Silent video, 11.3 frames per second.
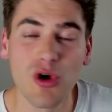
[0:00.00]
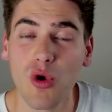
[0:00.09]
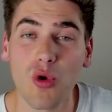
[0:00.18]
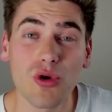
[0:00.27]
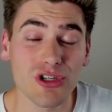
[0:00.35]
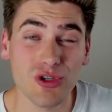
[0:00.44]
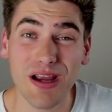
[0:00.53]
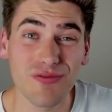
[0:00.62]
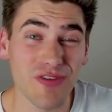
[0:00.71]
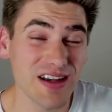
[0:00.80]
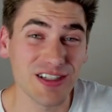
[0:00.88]
or try to
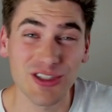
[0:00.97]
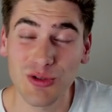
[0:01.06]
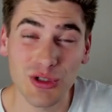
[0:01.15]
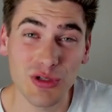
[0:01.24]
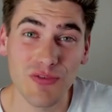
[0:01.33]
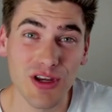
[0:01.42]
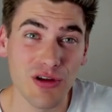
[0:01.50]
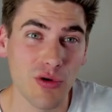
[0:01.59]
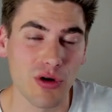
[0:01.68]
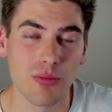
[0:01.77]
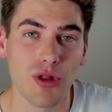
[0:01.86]
find a YouTube video
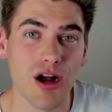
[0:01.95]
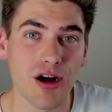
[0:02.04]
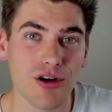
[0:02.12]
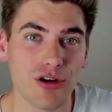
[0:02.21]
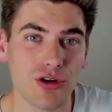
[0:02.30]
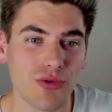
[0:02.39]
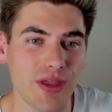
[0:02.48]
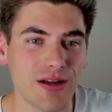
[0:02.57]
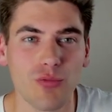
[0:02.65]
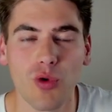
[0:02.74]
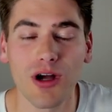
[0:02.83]
or a blog article
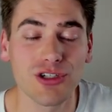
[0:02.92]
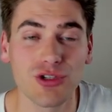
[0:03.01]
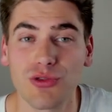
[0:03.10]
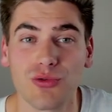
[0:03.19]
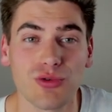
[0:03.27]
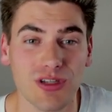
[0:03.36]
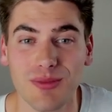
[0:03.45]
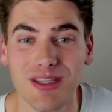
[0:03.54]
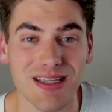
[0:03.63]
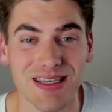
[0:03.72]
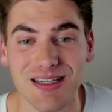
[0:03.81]
that walks you through some of the
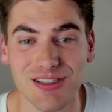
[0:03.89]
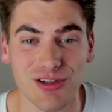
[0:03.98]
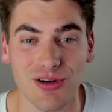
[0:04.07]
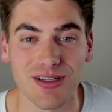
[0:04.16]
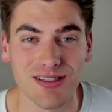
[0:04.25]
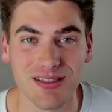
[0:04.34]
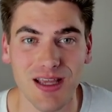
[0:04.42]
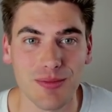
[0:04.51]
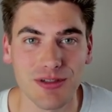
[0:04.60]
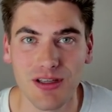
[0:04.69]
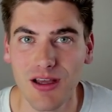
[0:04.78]
getting started
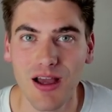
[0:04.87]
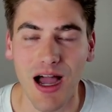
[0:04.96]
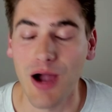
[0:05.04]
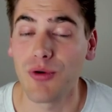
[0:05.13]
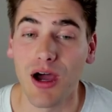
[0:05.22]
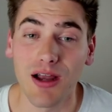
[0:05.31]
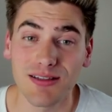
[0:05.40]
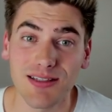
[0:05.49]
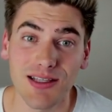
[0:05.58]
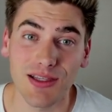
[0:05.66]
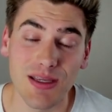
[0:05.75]
steps. I would
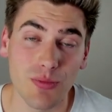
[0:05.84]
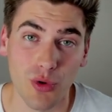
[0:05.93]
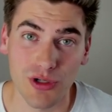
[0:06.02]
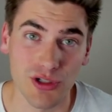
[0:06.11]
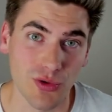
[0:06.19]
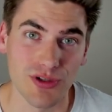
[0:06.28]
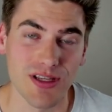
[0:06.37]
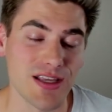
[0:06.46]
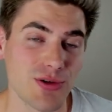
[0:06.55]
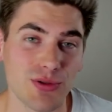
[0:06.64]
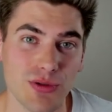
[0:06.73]
honestly lean more towards a
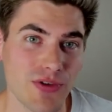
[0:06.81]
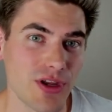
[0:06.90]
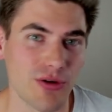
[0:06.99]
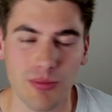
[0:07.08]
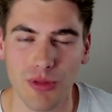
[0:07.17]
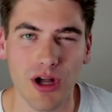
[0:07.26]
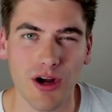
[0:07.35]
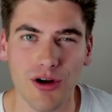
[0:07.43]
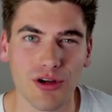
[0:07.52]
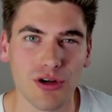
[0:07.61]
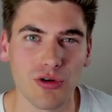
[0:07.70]
YouTube video or blog
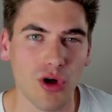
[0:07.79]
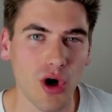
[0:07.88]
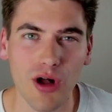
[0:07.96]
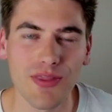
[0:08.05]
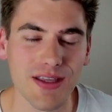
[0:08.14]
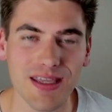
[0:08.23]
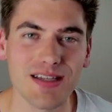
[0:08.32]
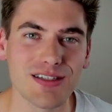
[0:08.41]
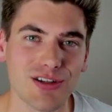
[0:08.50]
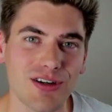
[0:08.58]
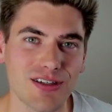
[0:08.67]
article on the getting
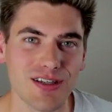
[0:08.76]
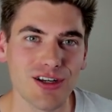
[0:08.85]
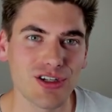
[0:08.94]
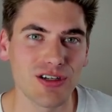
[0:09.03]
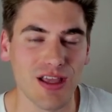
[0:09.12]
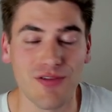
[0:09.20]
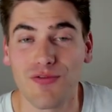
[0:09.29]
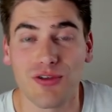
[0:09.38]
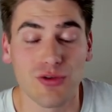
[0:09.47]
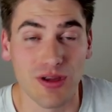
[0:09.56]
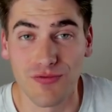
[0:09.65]
started section if
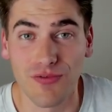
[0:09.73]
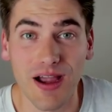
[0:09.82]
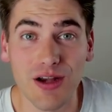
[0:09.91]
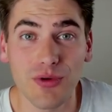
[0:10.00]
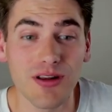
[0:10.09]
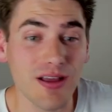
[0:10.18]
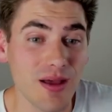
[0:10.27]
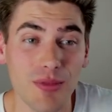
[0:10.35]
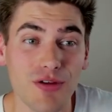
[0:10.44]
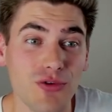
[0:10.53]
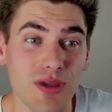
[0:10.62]
you can find one,
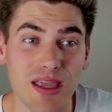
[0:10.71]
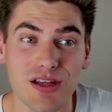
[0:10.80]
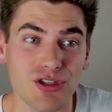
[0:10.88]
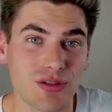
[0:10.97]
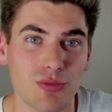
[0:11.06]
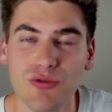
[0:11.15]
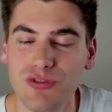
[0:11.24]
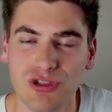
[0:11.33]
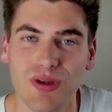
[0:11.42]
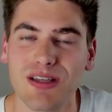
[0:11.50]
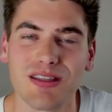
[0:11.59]
but if you can't, just move
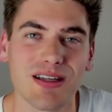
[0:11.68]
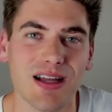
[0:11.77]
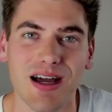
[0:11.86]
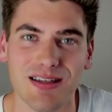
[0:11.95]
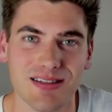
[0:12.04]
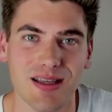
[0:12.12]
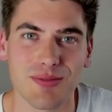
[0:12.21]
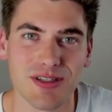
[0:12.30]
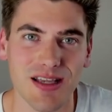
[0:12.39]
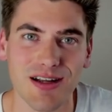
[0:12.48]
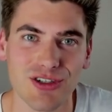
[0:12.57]
straight to the concept
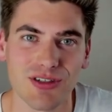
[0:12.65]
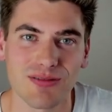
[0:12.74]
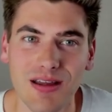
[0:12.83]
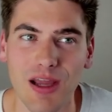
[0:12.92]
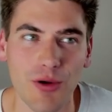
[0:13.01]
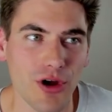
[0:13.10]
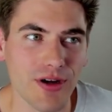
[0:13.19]
section. Now in our